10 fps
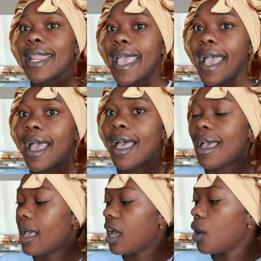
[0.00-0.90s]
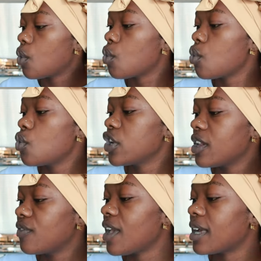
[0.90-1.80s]
Yeah, ooh,
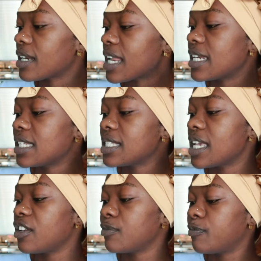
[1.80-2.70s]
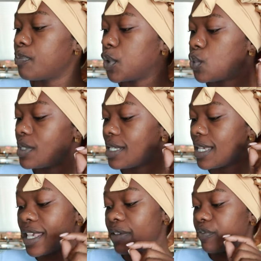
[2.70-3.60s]
Nivea Radiant and
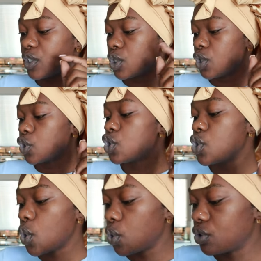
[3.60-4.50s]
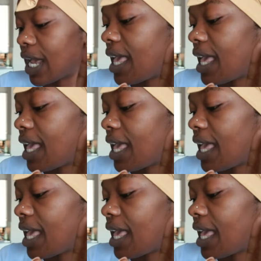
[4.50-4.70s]
Beauty Even Tone,